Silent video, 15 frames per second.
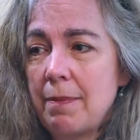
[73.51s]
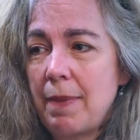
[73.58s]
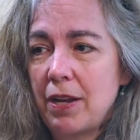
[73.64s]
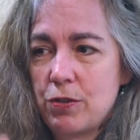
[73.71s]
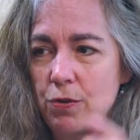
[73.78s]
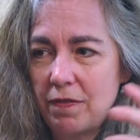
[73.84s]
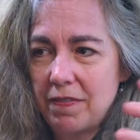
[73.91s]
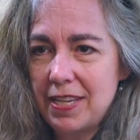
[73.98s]

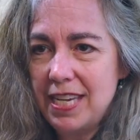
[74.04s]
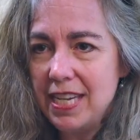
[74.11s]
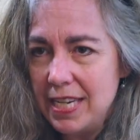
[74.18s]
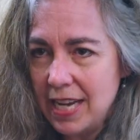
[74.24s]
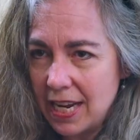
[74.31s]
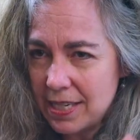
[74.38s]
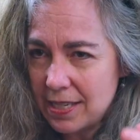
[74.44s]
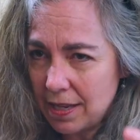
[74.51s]
about sort of key
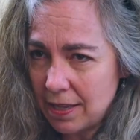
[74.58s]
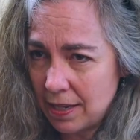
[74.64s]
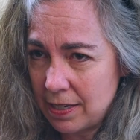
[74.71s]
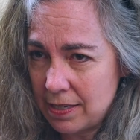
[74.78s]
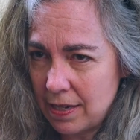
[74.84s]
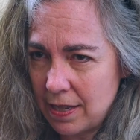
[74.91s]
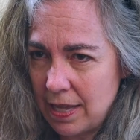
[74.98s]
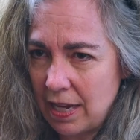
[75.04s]
dates and
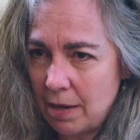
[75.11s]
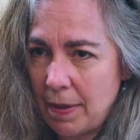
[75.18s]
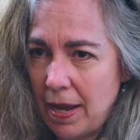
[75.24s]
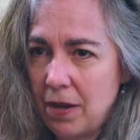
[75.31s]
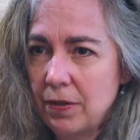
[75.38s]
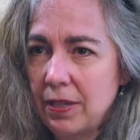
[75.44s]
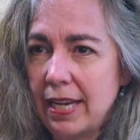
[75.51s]
things to think about,